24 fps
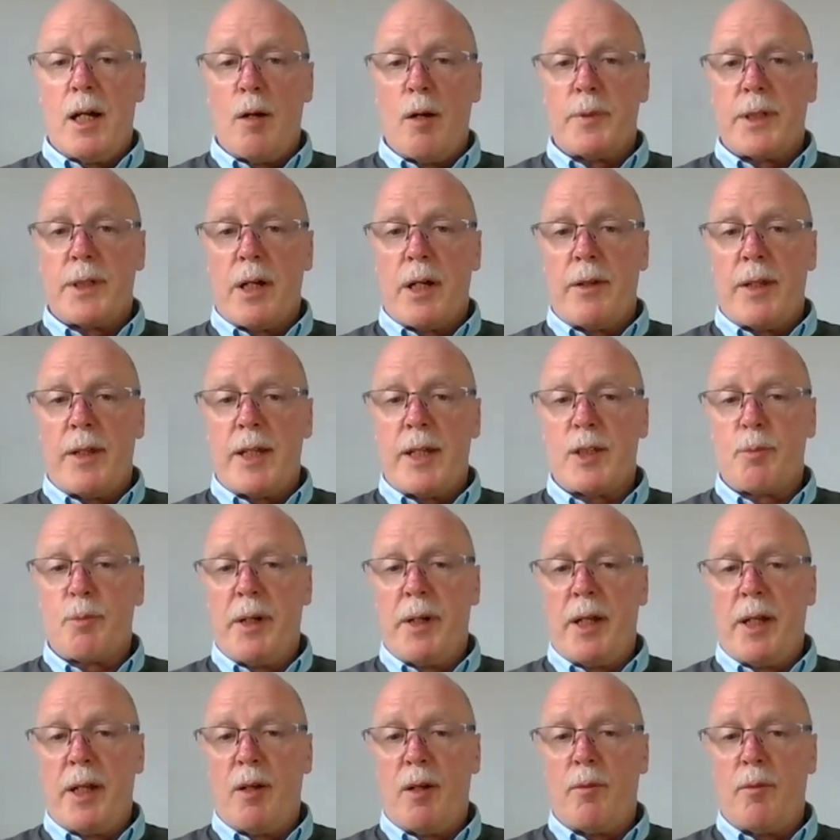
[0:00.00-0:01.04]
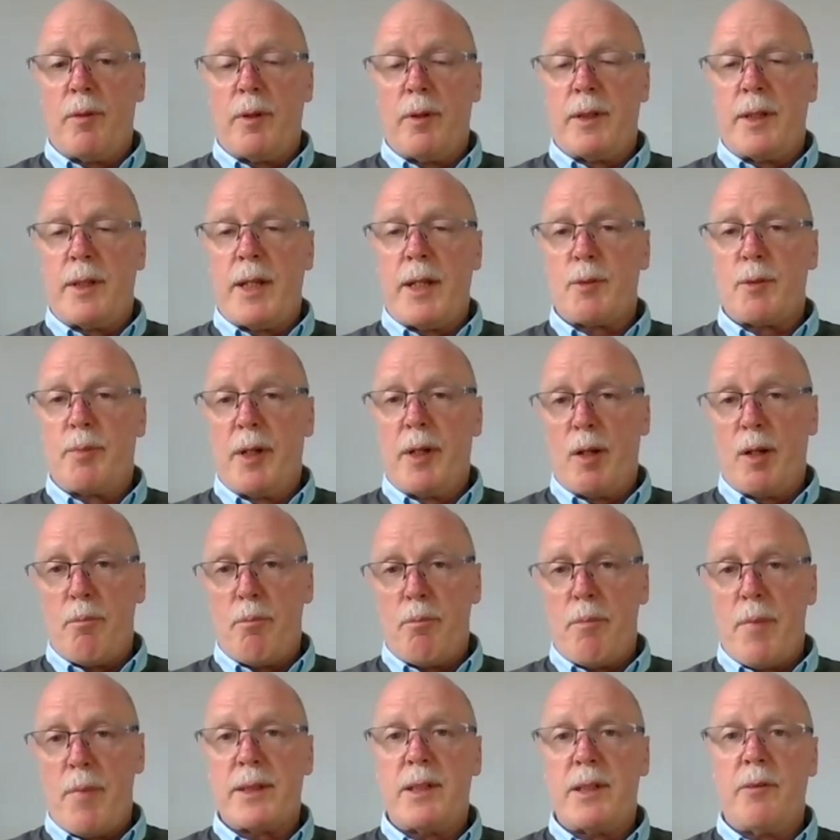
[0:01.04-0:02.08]
So that's been a
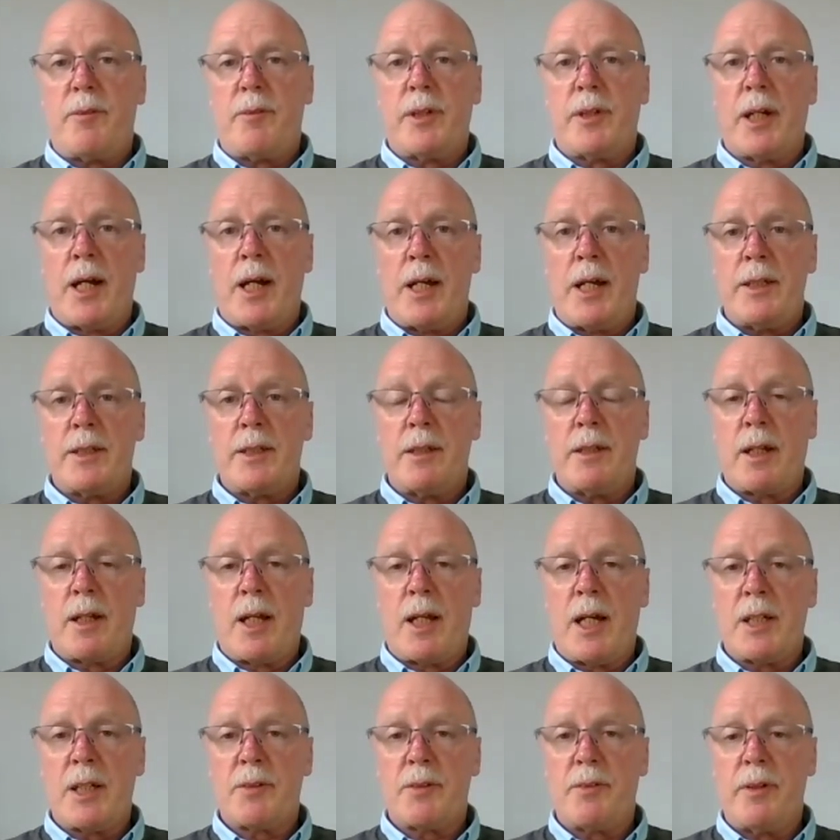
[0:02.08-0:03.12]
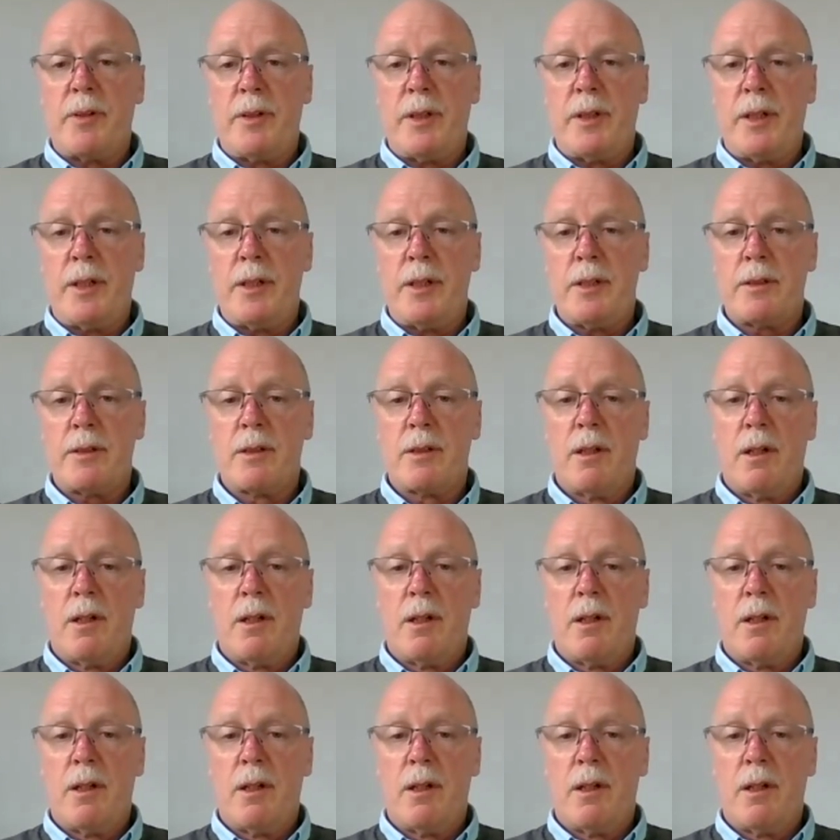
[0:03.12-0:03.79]
massive change in the last few years.